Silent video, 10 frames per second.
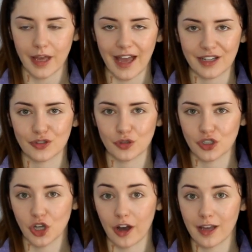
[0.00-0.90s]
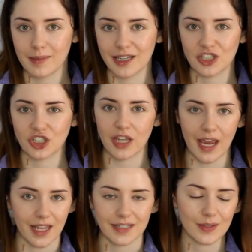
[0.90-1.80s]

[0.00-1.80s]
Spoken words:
extra time each day,